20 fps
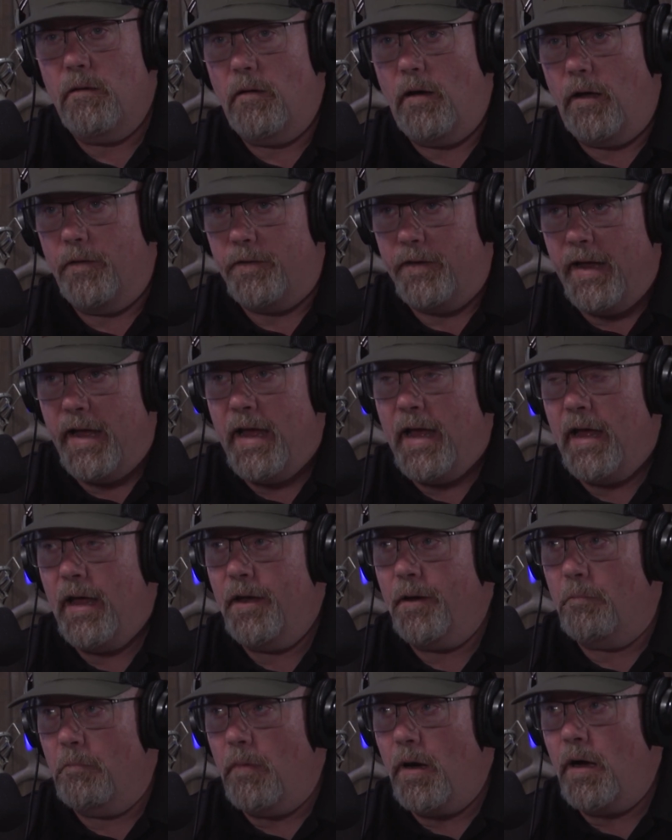a
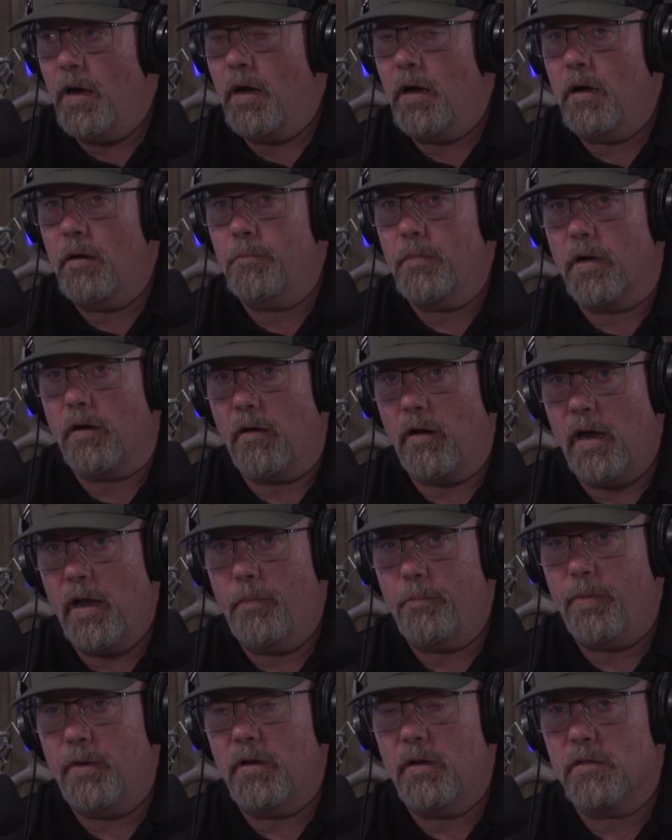dad, a mom, a
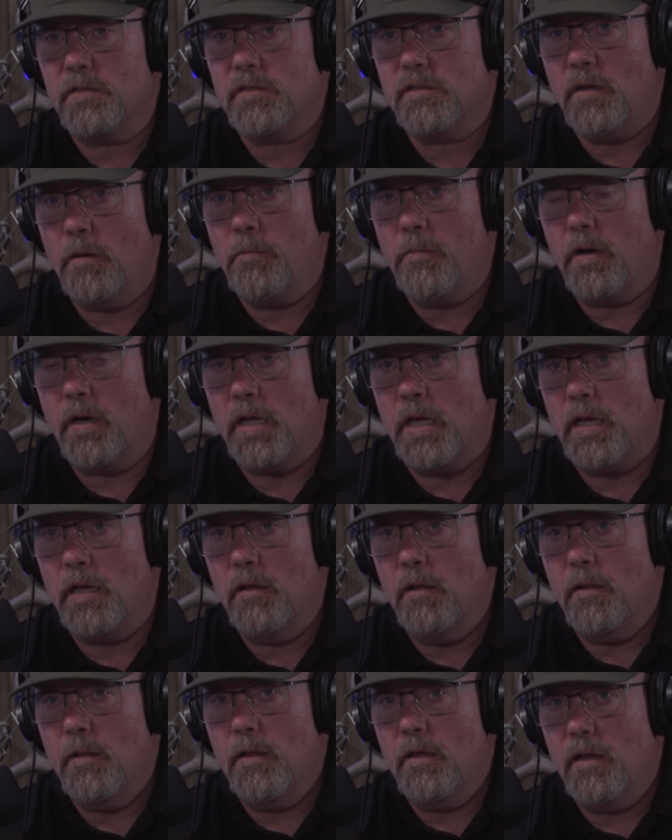grandpa, somebody
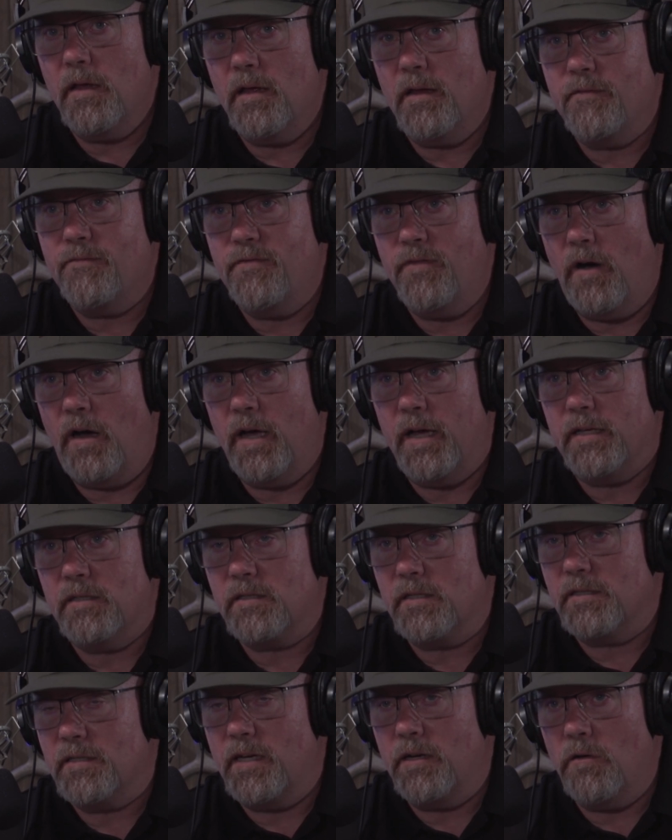advice,
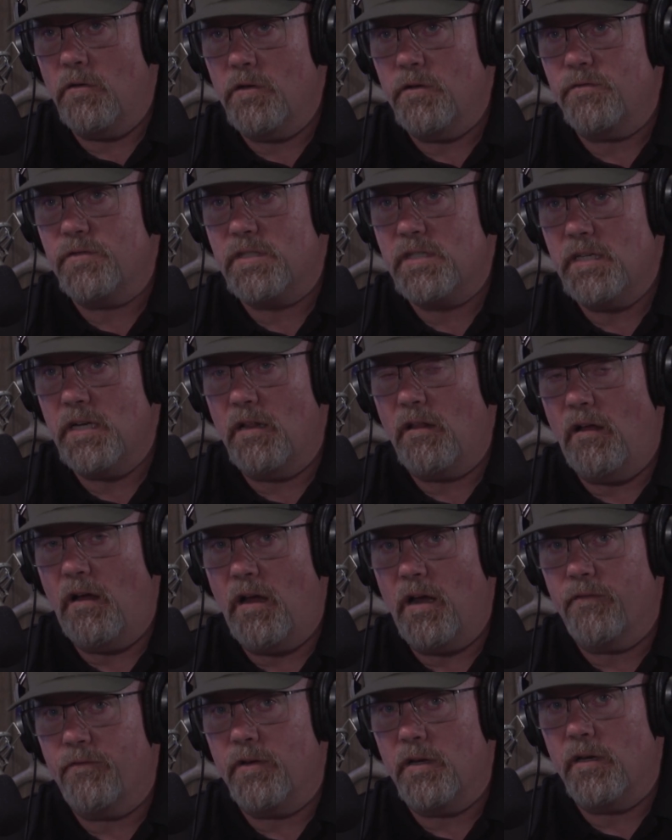because I know you've seen a
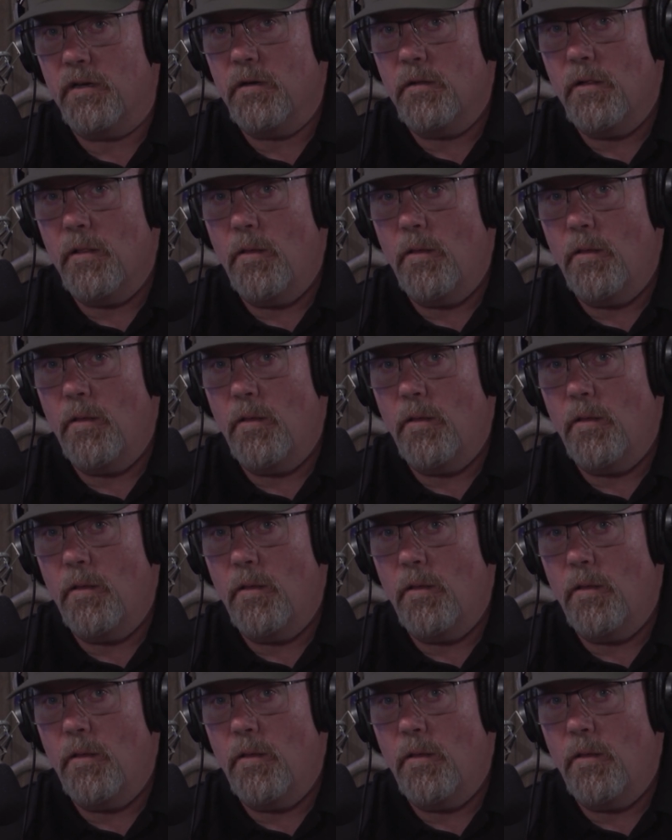lot of it,